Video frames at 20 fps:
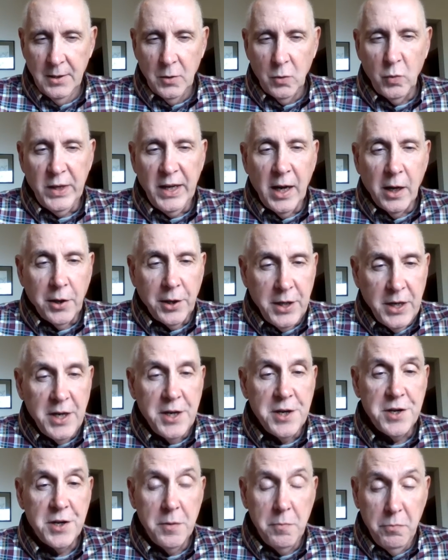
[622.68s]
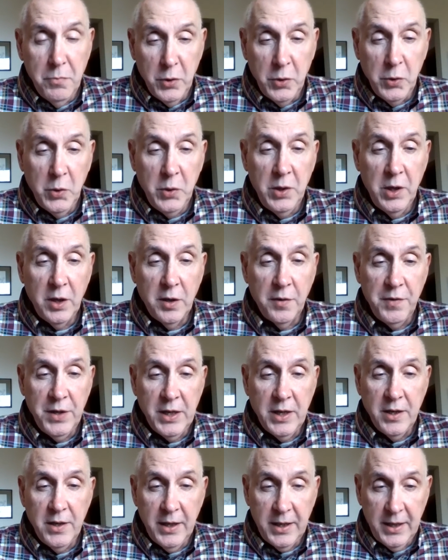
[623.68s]
Reality is the mood of
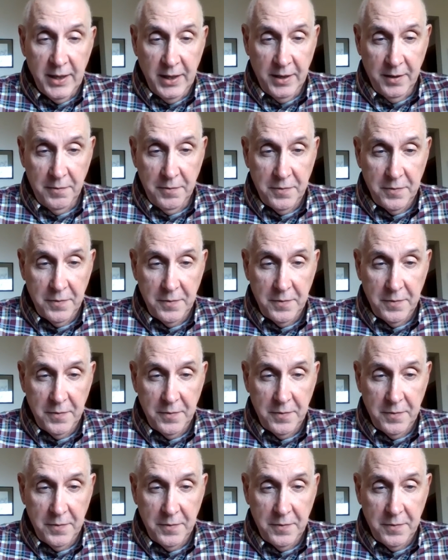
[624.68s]
the indicative.